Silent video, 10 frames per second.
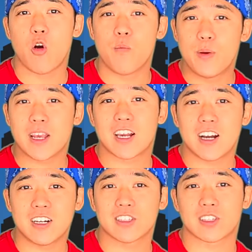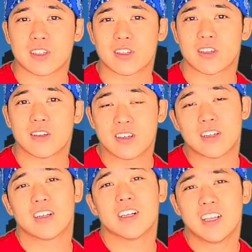Because
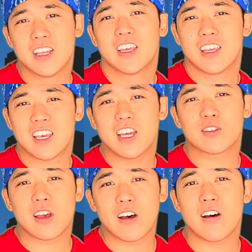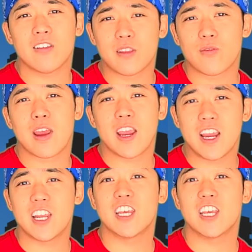he's on the radio.